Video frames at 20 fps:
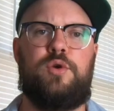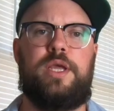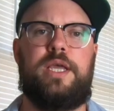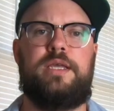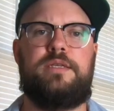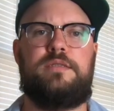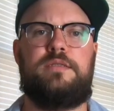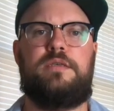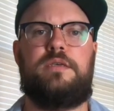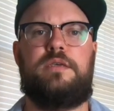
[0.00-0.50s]

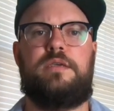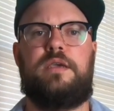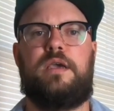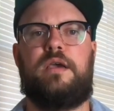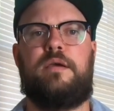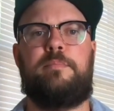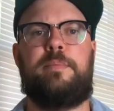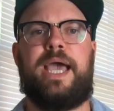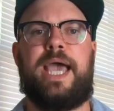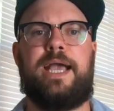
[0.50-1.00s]
as the
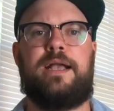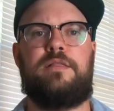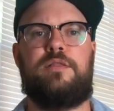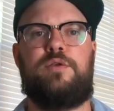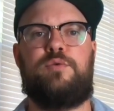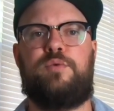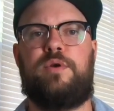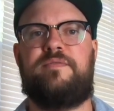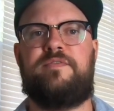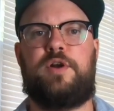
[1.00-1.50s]

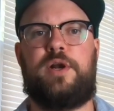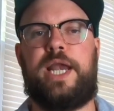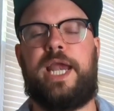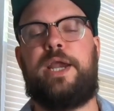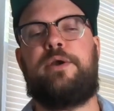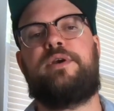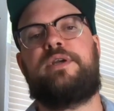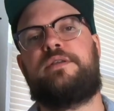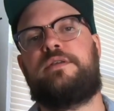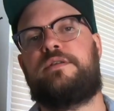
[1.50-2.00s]
Pacolet River
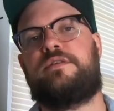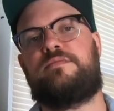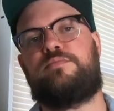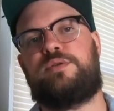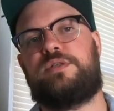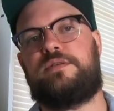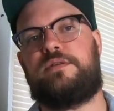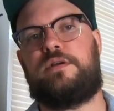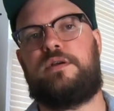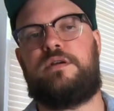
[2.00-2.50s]
Heritage
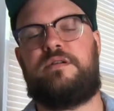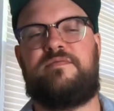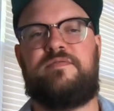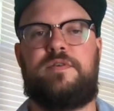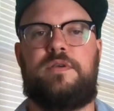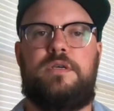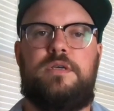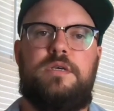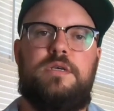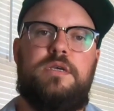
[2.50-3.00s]
Preserve.
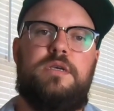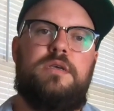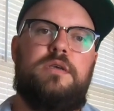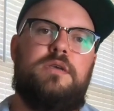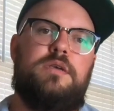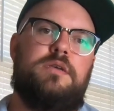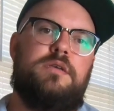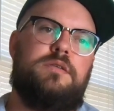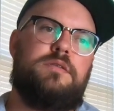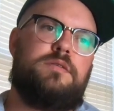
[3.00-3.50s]

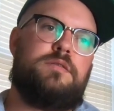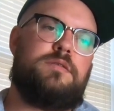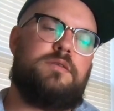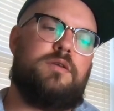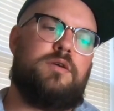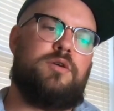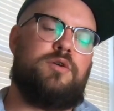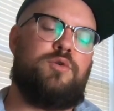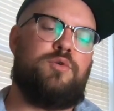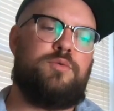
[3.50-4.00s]

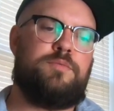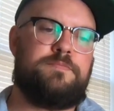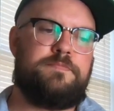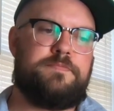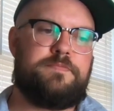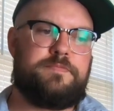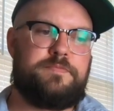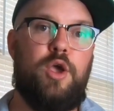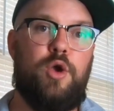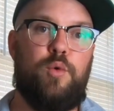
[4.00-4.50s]
So
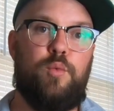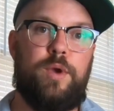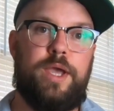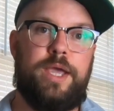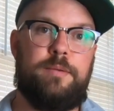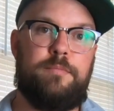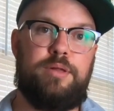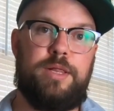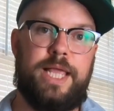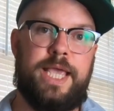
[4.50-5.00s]
we
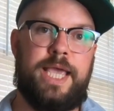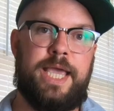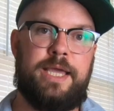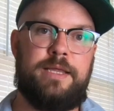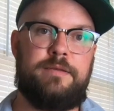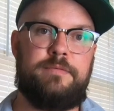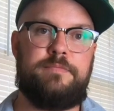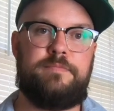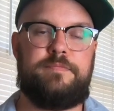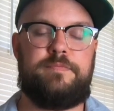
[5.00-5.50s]
had
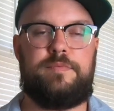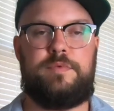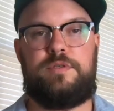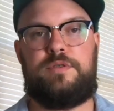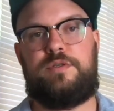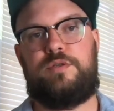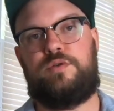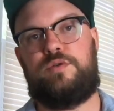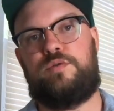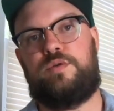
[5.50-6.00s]
planned
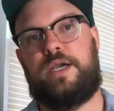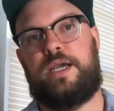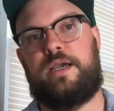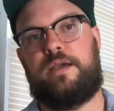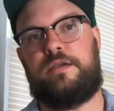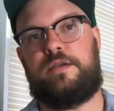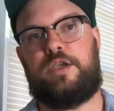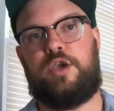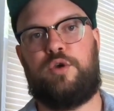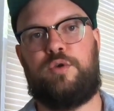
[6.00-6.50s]

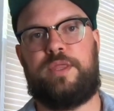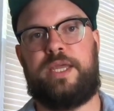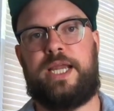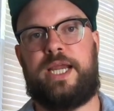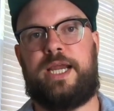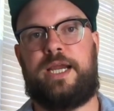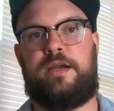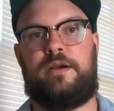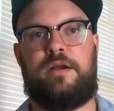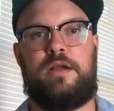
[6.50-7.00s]
to go
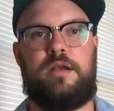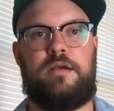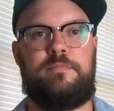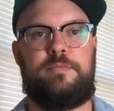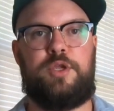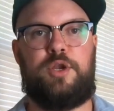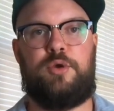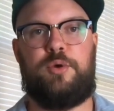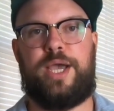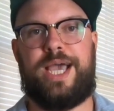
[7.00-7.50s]
there,
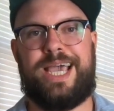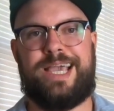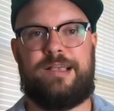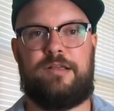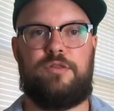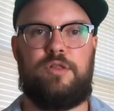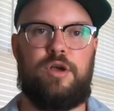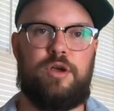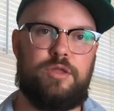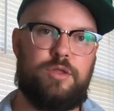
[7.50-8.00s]
hike
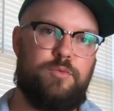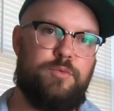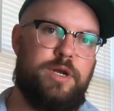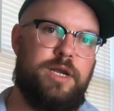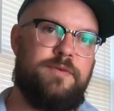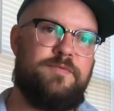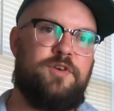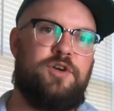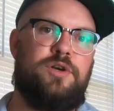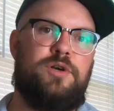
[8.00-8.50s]
along the
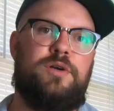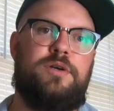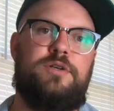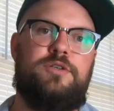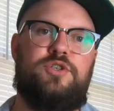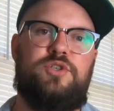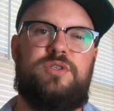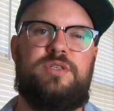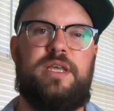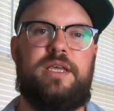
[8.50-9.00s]
river,
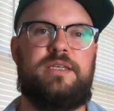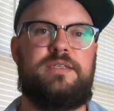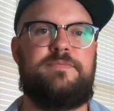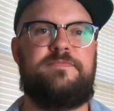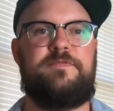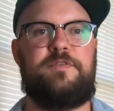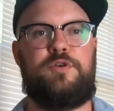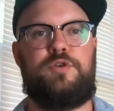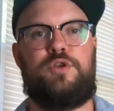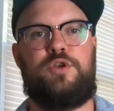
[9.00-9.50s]
just take some
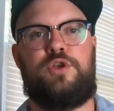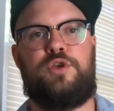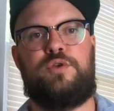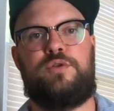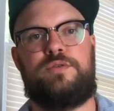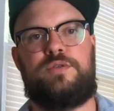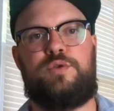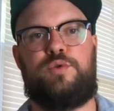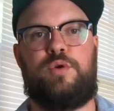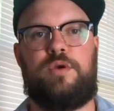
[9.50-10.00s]

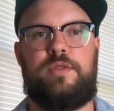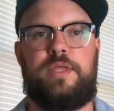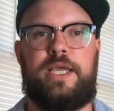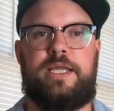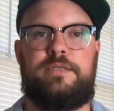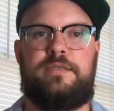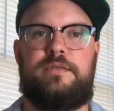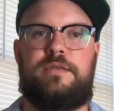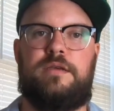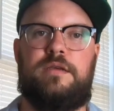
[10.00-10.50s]
photos, do all
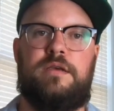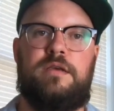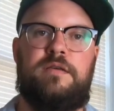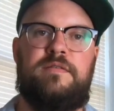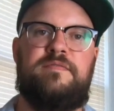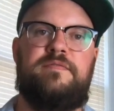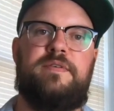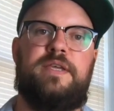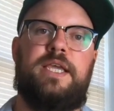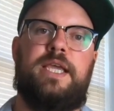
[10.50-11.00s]
that
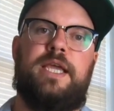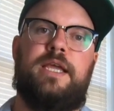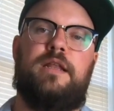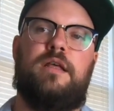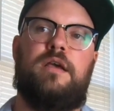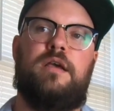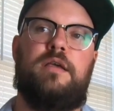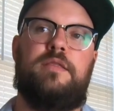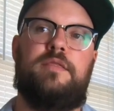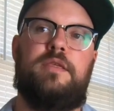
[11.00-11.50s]
stuff,
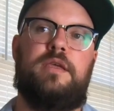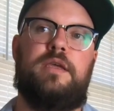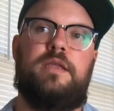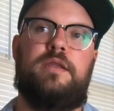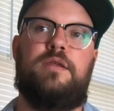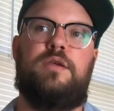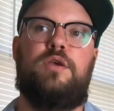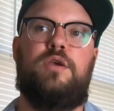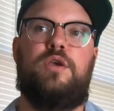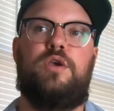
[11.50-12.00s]
and
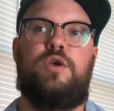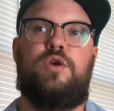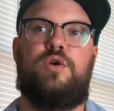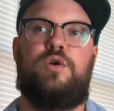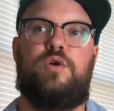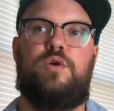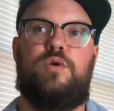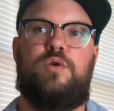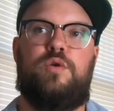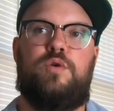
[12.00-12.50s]
then
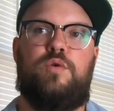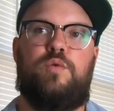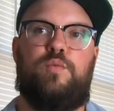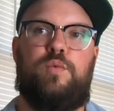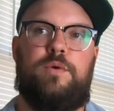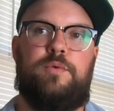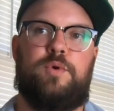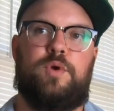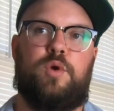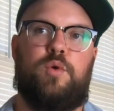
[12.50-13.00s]

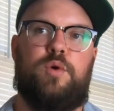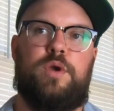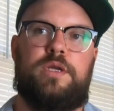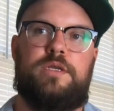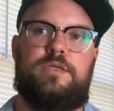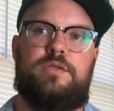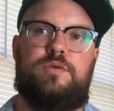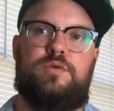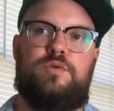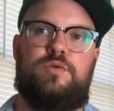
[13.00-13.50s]
we were going
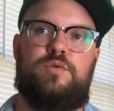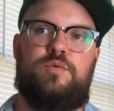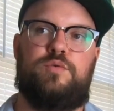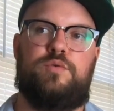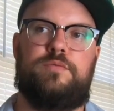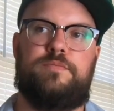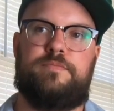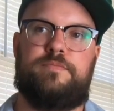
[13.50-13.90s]
to